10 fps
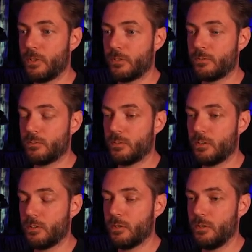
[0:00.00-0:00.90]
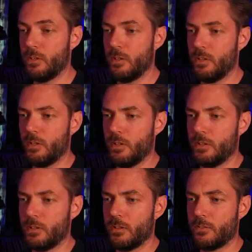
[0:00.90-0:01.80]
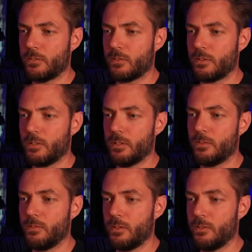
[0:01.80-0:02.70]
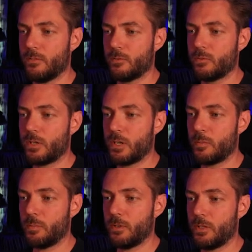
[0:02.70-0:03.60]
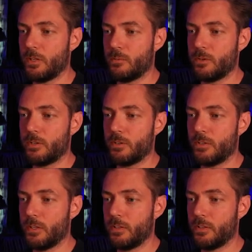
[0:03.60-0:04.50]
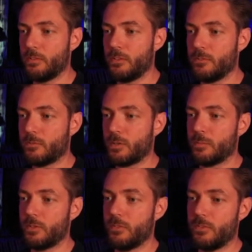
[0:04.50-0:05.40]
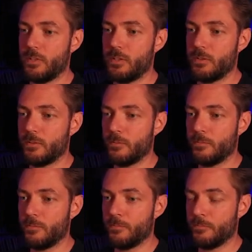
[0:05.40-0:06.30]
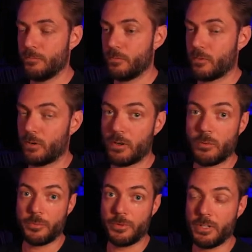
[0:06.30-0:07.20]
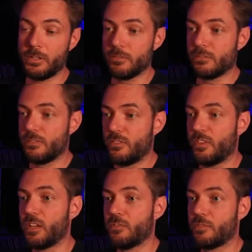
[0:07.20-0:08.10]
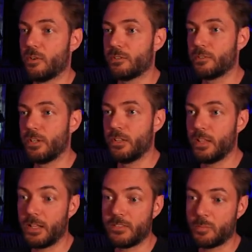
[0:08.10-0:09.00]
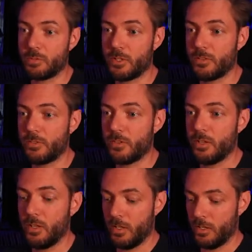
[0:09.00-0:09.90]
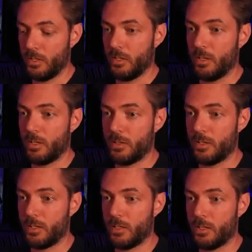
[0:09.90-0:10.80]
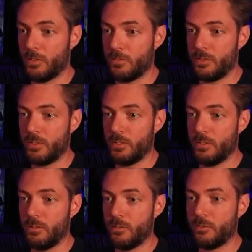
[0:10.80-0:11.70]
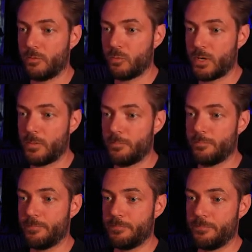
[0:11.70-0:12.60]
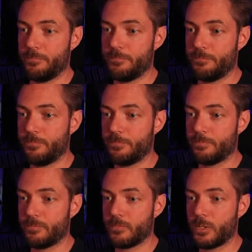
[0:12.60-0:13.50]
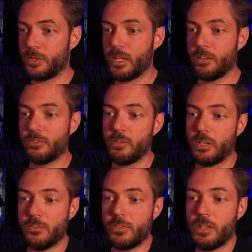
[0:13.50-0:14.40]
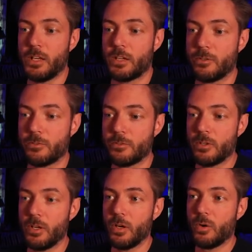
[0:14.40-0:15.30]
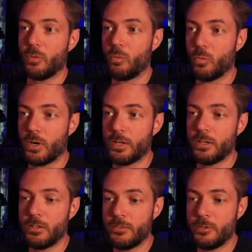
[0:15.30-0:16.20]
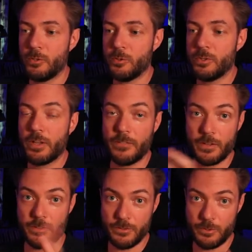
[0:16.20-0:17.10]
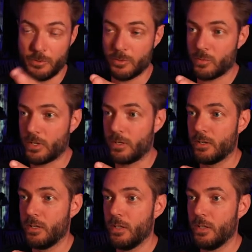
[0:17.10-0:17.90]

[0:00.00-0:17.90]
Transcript: extra. Let's call it F T swap, and we're going to take the F T swap and see. All we didn't seg fault or anything. That's a plus. And then F T swap. Okay, so you can see it goes one, two, and then two and one.